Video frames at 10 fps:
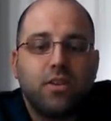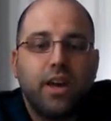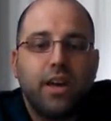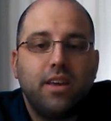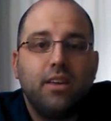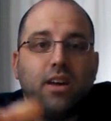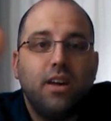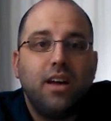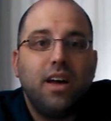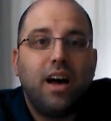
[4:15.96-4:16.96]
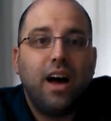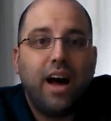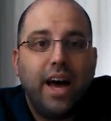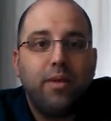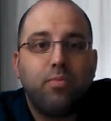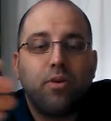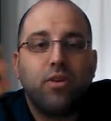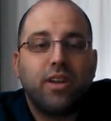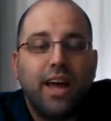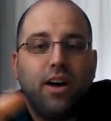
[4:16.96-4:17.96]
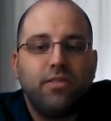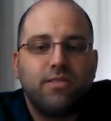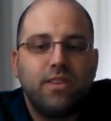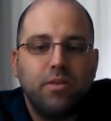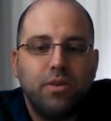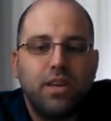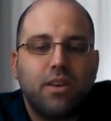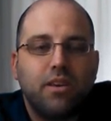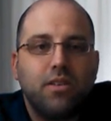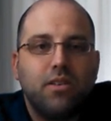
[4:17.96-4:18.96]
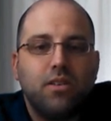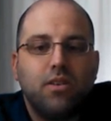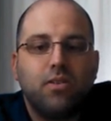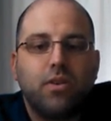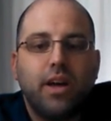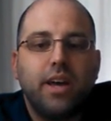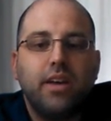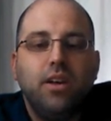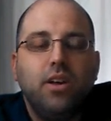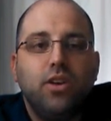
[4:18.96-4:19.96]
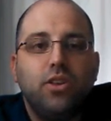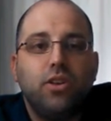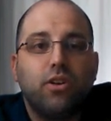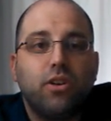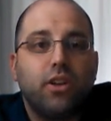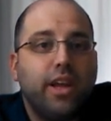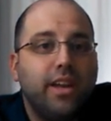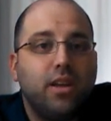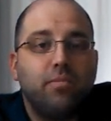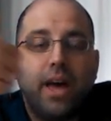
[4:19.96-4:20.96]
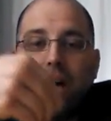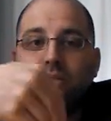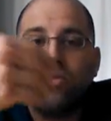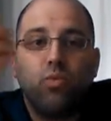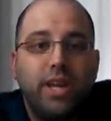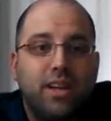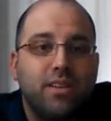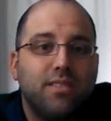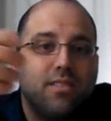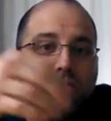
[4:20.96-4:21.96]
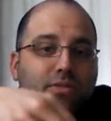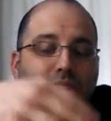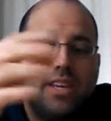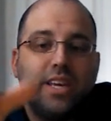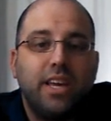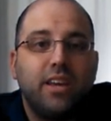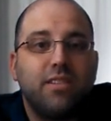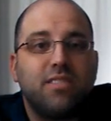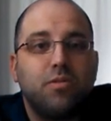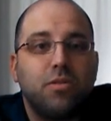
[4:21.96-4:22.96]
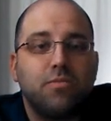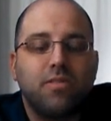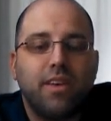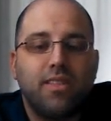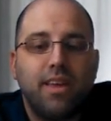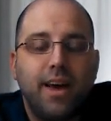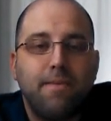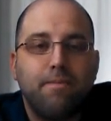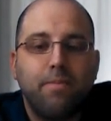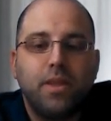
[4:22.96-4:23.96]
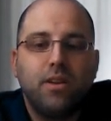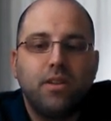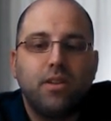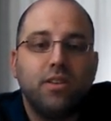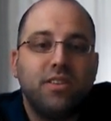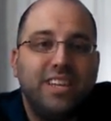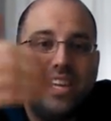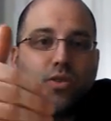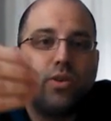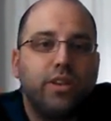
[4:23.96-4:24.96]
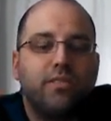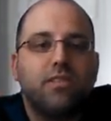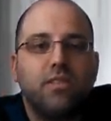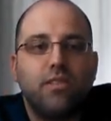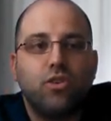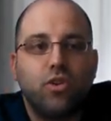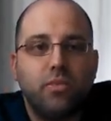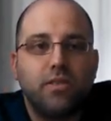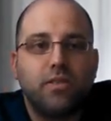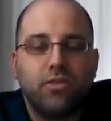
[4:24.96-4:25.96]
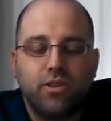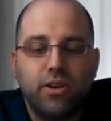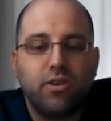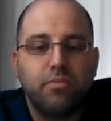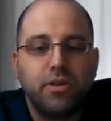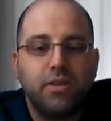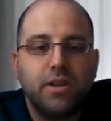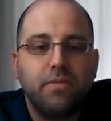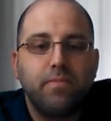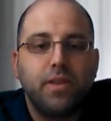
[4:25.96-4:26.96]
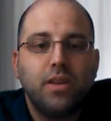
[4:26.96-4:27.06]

okay, hypercalcemic, okay, you're going to end up having weakness and fatigue and symptoms like that, decreased neuromuscular irritability.